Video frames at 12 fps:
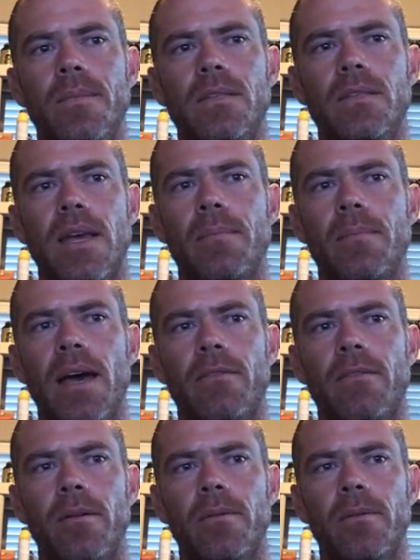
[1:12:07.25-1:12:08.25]
stand
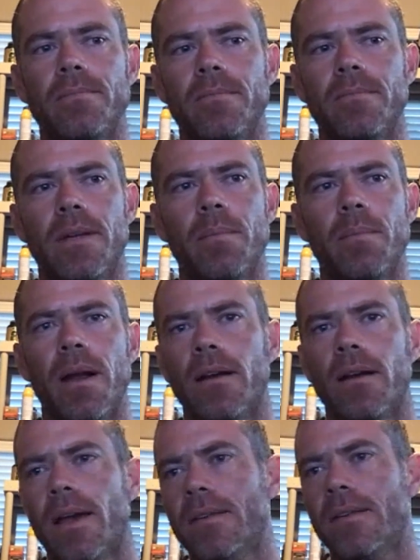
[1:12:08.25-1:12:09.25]
back from a
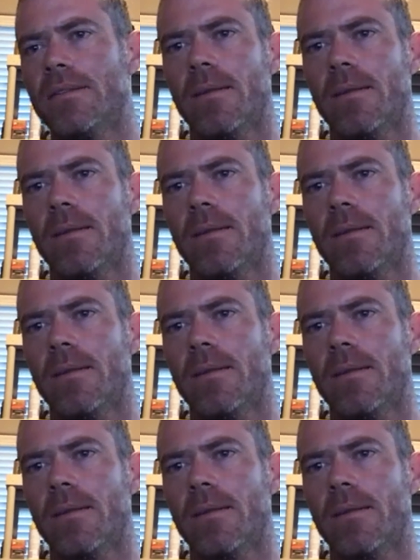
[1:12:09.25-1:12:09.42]
barricade,